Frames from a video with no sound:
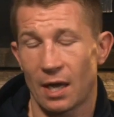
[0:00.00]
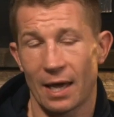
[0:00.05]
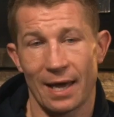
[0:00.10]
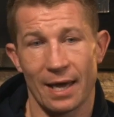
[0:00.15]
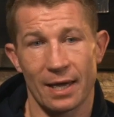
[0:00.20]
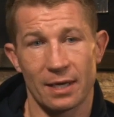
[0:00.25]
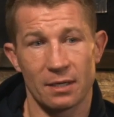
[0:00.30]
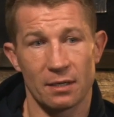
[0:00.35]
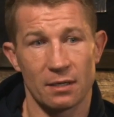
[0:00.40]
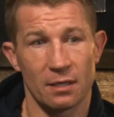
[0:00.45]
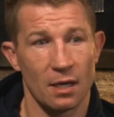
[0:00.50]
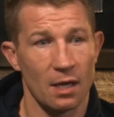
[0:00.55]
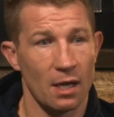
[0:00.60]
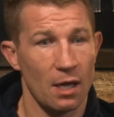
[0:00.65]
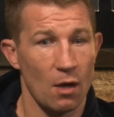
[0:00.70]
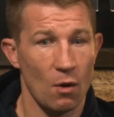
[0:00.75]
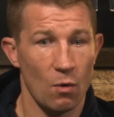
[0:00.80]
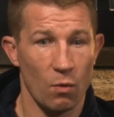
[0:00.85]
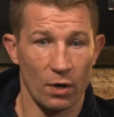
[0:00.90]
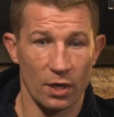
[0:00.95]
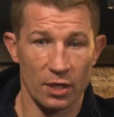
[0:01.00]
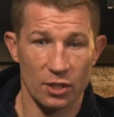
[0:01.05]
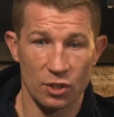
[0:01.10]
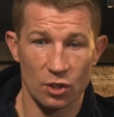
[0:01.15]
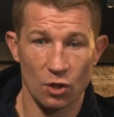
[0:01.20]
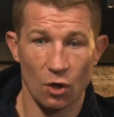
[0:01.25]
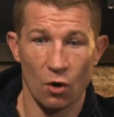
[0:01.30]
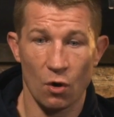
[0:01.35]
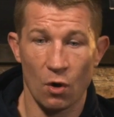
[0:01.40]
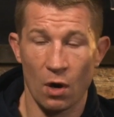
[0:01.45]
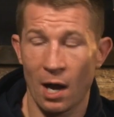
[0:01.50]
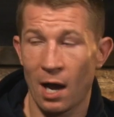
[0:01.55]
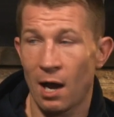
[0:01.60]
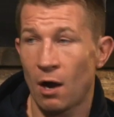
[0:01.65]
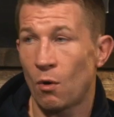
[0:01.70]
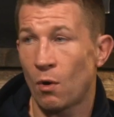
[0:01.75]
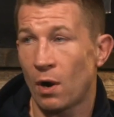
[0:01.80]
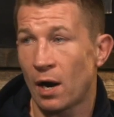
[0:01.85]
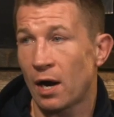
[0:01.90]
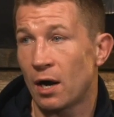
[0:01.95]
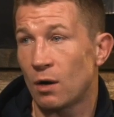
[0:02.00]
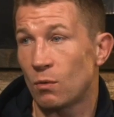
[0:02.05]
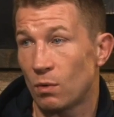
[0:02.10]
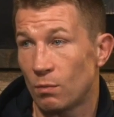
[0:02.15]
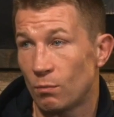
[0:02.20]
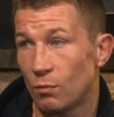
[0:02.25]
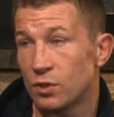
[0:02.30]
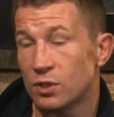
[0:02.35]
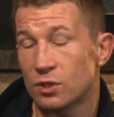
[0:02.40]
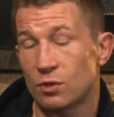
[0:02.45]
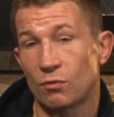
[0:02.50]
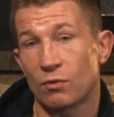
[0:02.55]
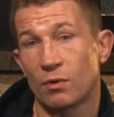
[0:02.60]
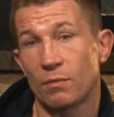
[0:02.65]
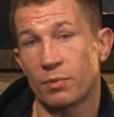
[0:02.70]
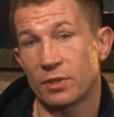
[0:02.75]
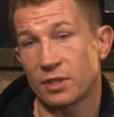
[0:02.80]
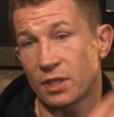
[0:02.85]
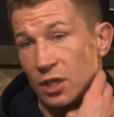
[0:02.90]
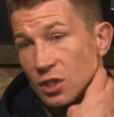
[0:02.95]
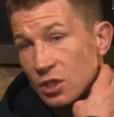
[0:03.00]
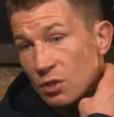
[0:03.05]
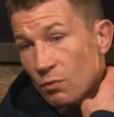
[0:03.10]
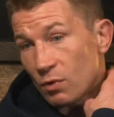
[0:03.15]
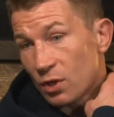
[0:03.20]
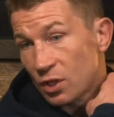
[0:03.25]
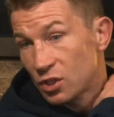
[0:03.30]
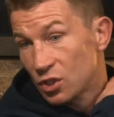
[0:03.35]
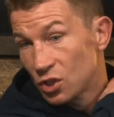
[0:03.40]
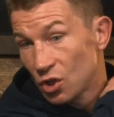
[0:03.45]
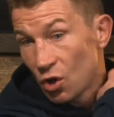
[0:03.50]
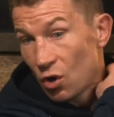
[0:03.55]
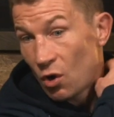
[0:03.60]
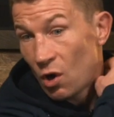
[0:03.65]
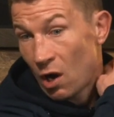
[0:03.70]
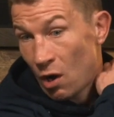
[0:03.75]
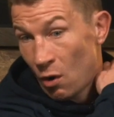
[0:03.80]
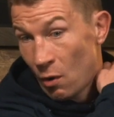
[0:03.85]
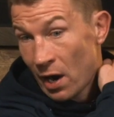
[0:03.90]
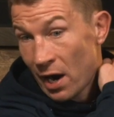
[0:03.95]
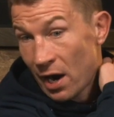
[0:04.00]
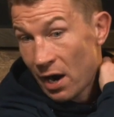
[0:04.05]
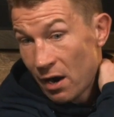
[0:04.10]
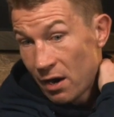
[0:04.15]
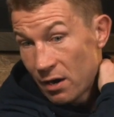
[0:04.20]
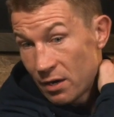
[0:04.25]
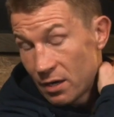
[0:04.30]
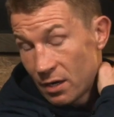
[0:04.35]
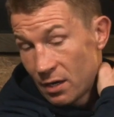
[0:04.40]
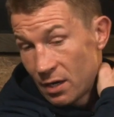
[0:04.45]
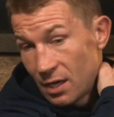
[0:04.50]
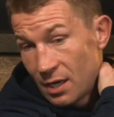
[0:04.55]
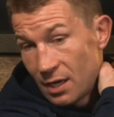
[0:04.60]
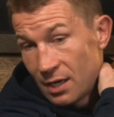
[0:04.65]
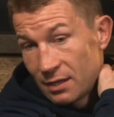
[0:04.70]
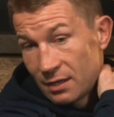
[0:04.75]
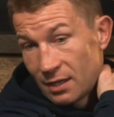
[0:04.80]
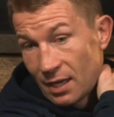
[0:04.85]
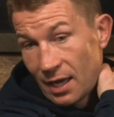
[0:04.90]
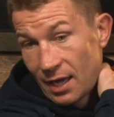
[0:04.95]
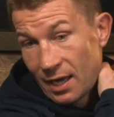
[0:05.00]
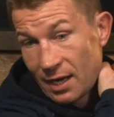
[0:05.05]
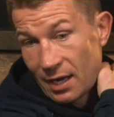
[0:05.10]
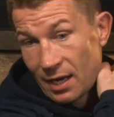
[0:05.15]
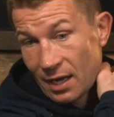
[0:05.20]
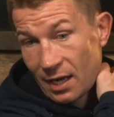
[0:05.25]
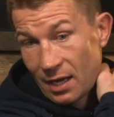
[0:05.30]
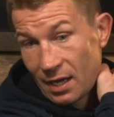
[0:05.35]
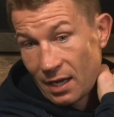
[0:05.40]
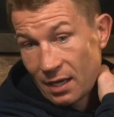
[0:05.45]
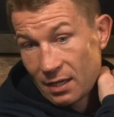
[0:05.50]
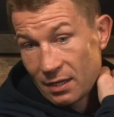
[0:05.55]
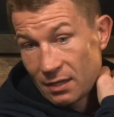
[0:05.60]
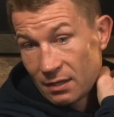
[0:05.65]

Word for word: And when I saw how hard when Munster were in possession, when I saw how hard that uh,